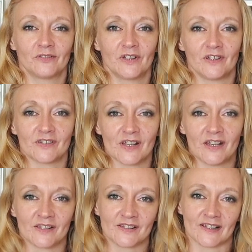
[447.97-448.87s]
It's
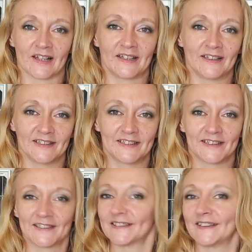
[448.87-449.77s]
insulated,
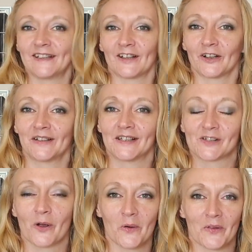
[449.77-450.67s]
you know, it's
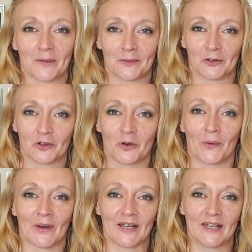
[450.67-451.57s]
got all them good
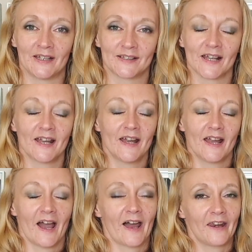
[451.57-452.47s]
qualities,
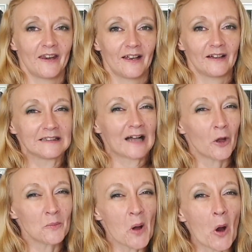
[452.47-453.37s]
and
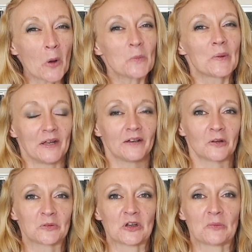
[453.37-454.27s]
I'm hoping
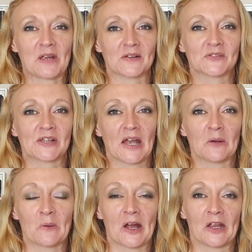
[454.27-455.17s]
I'm going to be able to get
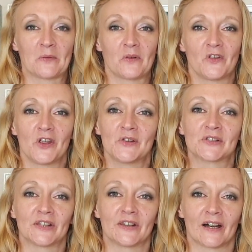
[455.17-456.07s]
away with
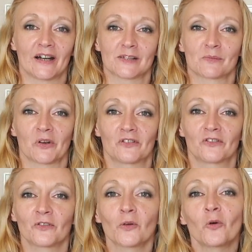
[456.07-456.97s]
using that as my
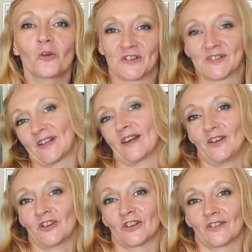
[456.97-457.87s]
floor
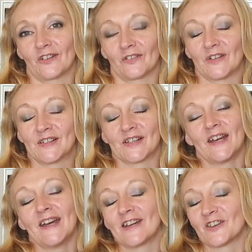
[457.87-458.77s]
insulation, lovelies.
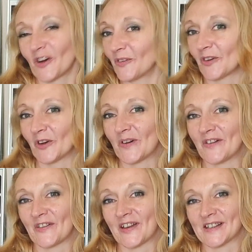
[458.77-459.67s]
Don't know
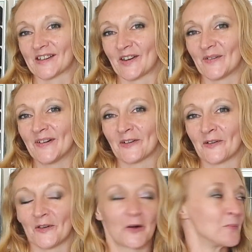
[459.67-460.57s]
whether that's going to work
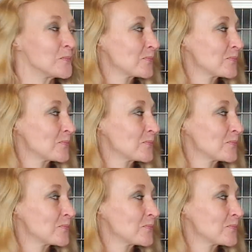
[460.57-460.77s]
or not.